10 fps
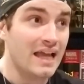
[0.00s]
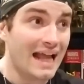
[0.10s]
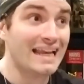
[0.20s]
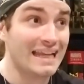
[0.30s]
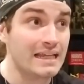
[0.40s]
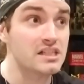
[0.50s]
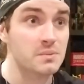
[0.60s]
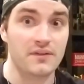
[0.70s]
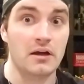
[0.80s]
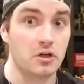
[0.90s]
and it is,
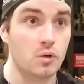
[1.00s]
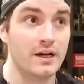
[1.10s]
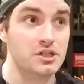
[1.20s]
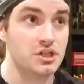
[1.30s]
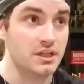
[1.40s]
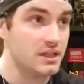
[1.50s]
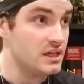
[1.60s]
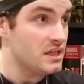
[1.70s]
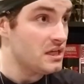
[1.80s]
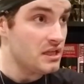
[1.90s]
without question,
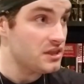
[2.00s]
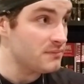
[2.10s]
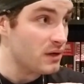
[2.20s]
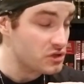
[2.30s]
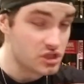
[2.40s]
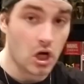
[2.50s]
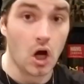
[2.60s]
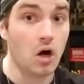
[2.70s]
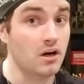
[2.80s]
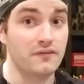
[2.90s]
the most
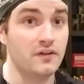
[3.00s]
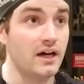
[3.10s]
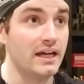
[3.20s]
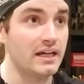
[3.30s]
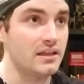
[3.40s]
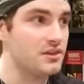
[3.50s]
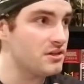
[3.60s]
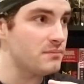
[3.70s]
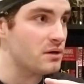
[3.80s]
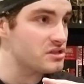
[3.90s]
horrifying,
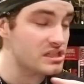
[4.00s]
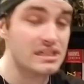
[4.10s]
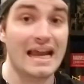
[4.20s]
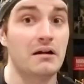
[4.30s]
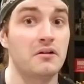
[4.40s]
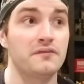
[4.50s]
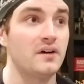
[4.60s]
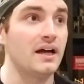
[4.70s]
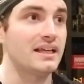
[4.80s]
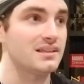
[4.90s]
the most
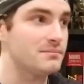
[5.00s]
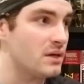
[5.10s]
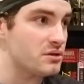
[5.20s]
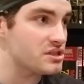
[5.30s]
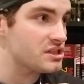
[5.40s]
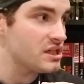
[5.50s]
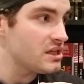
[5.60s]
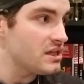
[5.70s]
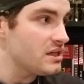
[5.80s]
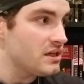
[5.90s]
terrifying, the most
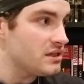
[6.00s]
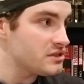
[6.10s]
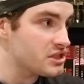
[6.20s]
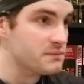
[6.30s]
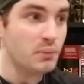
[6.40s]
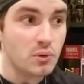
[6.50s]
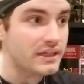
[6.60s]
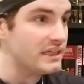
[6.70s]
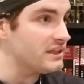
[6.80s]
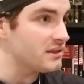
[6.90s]

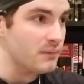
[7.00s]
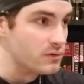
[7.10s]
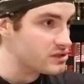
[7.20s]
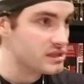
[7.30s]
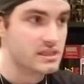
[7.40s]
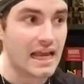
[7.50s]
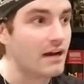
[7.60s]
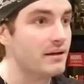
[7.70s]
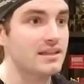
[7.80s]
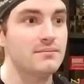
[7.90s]
spooky, the most
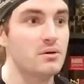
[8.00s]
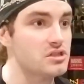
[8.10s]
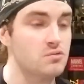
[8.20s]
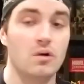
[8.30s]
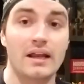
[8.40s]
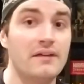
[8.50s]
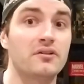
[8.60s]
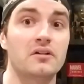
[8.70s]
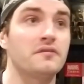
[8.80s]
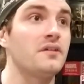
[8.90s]
scary, the most
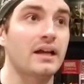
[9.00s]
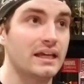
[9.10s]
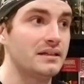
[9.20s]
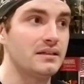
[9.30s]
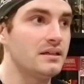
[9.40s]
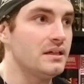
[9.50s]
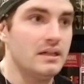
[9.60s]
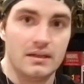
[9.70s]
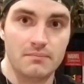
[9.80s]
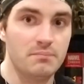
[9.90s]
whatever fucking
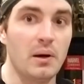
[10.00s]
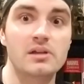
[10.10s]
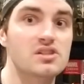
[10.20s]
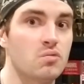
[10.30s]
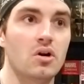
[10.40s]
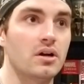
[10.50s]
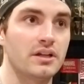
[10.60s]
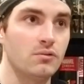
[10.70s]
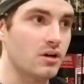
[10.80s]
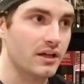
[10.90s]
buzzword
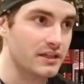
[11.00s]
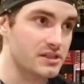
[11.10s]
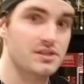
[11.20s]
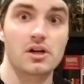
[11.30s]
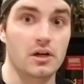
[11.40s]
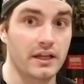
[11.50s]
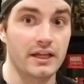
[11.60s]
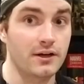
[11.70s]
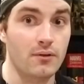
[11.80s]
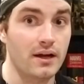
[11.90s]
you want to insert
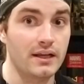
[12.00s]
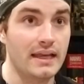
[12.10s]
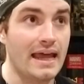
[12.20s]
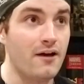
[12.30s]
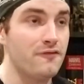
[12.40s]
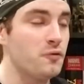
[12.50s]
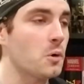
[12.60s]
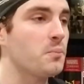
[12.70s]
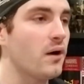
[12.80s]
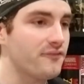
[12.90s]
here right now.
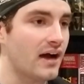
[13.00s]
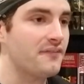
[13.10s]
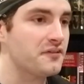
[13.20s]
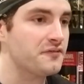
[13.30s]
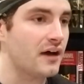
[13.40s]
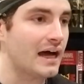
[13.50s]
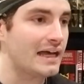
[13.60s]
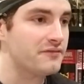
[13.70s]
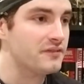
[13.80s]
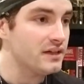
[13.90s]
4.5 out of
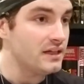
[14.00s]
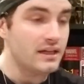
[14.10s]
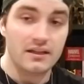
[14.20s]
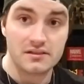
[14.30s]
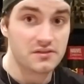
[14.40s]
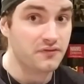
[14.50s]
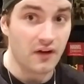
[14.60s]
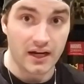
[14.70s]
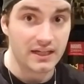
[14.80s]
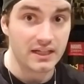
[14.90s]
5, it's
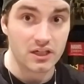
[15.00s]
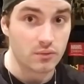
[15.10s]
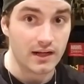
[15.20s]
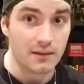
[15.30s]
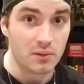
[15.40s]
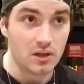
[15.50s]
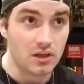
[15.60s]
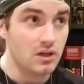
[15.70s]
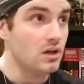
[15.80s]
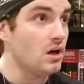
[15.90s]
fucking incredible.
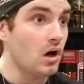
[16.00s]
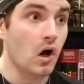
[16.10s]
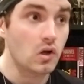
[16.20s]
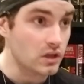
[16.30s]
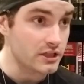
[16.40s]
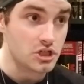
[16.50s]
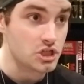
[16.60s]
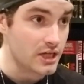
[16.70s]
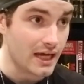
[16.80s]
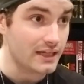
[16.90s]
Holy
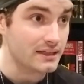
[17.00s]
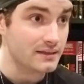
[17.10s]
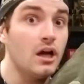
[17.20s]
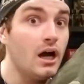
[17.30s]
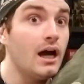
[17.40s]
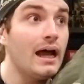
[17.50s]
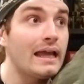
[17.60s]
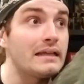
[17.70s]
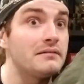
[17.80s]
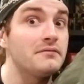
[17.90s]
shit.
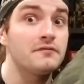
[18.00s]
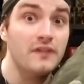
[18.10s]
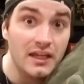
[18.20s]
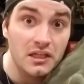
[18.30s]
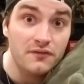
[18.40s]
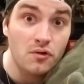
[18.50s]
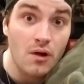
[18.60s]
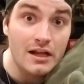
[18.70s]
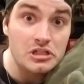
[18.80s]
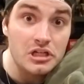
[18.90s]
Alright, thank you for
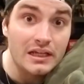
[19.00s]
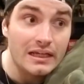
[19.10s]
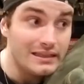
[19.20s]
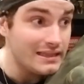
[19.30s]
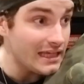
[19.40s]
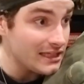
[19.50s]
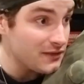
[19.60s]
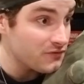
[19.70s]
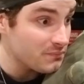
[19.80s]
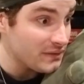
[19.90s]
watching, and thank
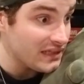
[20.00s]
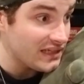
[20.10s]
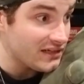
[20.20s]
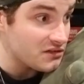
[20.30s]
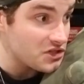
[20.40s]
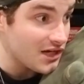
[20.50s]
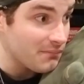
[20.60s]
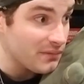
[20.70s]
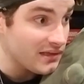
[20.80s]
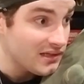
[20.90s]
you for being here,
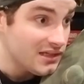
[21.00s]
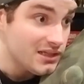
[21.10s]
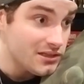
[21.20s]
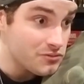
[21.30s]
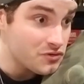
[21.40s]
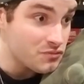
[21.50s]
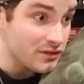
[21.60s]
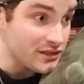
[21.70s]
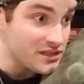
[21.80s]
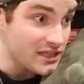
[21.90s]
Chompy. It was
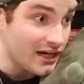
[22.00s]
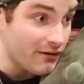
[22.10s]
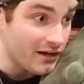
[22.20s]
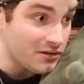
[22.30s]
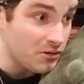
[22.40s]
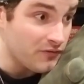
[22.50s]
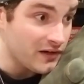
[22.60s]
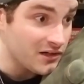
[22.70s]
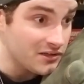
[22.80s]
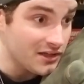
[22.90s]
really scary. I don't know if I
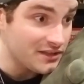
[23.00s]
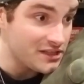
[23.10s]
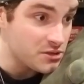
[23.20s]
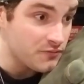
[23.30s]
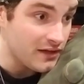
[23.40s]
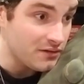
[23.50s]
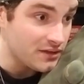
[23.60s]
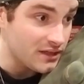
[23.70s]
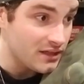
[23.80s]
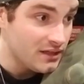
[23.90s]
could have done this without
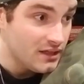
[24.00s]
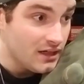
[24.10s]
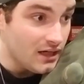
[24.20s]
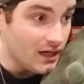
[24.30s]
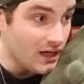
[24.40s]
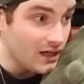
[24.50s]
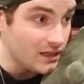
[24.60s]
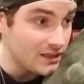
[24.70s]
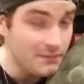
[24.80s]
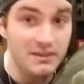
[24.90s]
you.
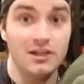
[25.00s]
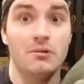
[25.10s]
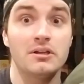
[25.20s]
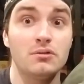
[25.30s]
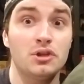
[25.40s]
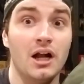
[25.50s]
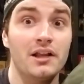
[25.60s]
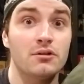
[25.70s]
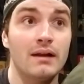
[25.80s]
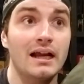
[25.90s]
Let me know what you thought
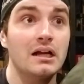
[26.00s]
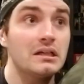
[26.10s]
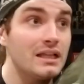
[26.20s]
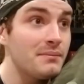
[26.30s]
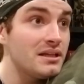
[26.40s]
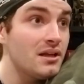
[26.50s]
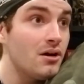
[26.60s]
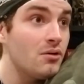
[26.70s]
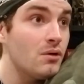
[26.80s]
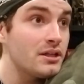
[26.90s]
of the record. Let me
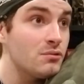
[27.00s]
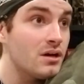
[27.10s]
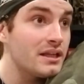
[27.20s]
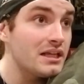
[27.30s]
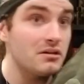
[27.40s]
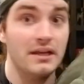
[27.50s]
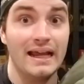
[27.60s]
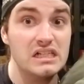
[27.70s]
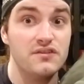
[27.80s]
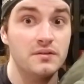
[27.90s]
know what you want to hear
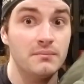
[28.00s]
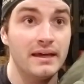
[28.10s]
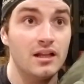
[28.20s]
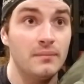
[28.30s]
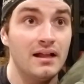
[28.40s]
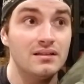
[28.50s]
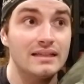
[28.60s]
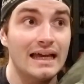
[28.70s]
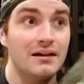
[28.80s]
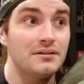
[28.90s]
next from the Metal
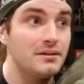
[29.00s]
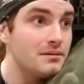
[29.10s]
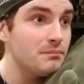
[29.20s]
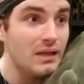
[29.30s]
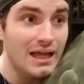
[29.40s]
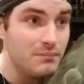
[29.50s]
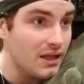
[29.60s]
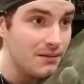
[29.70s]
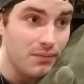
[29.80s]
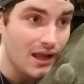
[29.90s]
Meltdown. Blah,
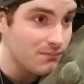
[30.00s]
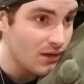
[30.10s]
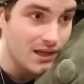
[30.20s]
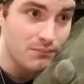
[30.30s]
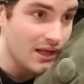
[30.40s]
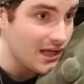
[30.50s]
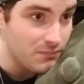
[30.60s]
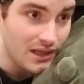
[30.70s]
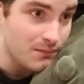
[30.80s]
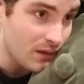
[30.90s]
blah, blah, blah, blah,
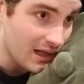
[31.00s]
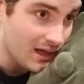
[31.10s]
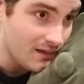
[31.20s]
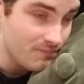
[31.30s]
blah, blah.